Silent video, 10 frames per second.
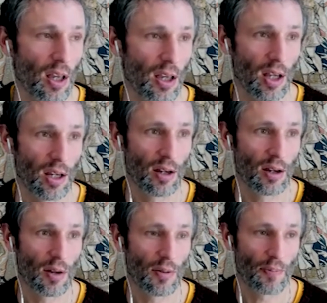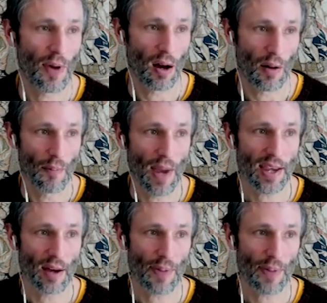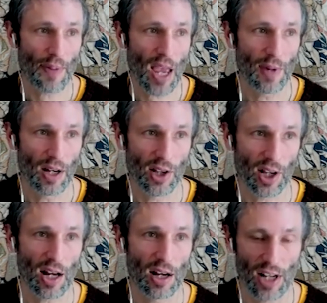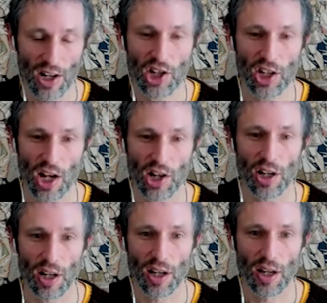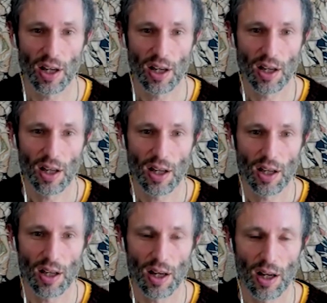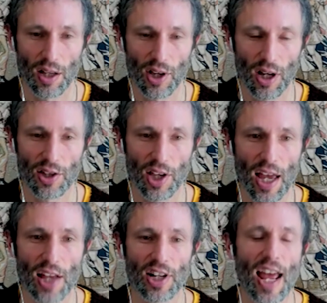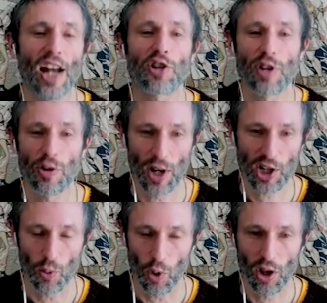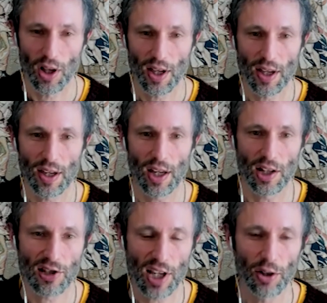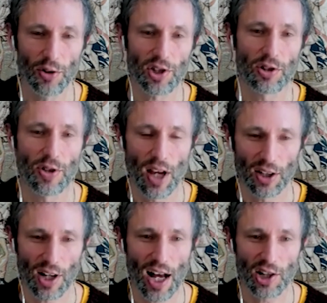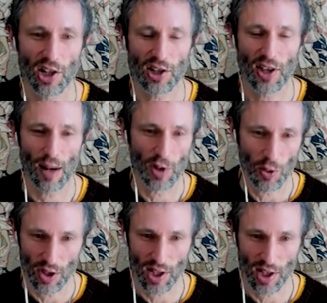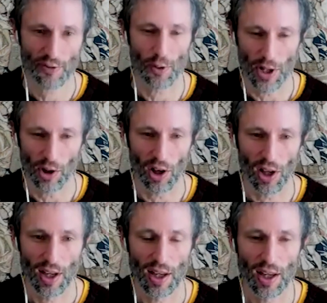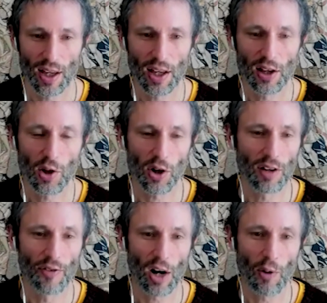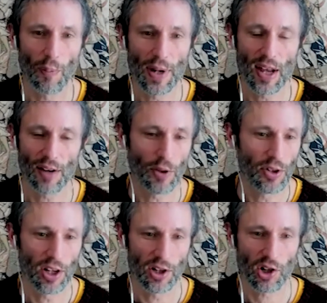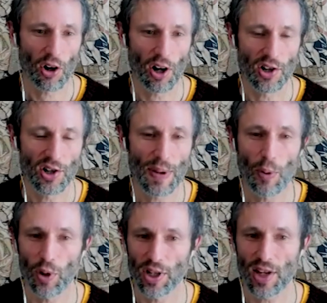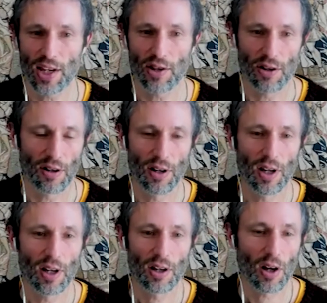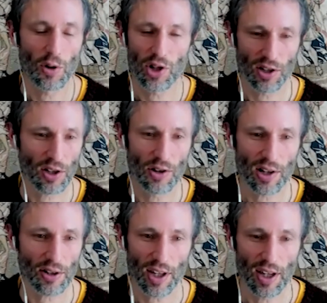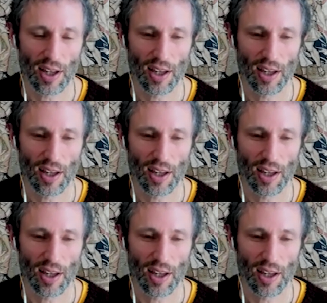It uh, making a payment is a kind of an initiation. Mm, yes, it's a it's a it's an entry ritual. It signals to the unconscious that I'm doing this for real. So it could very well be that if you didn't charge, people wouldn't take your coaching seriously.